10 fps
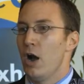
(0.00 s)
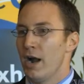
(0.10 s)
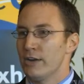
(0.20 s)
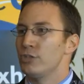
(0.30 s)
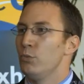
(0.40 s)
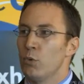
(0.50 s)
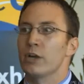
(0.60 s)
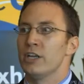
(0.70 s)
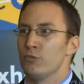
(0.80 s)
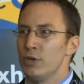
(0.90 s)
are actually
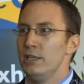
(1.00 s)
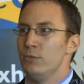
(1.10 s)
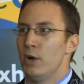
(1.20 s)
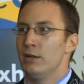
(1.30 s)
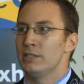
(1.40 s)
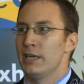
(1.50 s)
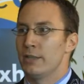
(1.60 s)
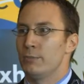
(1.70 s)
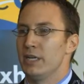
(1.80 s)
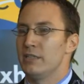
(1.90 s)
working really well
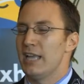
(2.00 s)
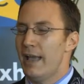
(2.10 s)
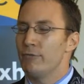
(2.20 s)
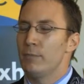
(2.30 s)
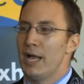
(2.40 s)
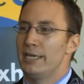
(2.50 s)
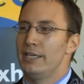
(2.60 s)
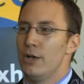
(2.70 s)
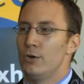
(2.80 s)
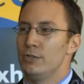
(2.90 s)
together because everybody
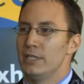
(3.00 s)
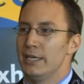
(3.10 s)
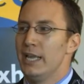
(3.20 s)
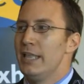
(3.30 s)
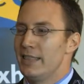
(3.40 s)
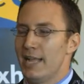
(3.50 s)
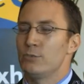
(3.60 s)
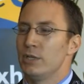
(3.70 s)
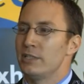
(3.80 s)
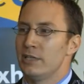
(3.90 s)
knows that
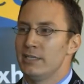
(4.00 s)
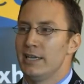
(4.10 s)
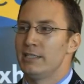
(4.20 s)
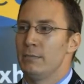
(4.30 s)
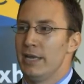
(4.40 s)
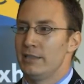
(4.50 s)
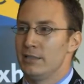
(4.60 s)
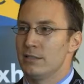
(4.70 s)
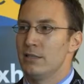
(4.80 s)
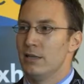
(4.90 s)
that's what it's going to take to make
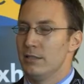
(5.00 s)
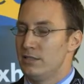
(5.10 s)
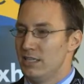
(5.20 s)
this uh,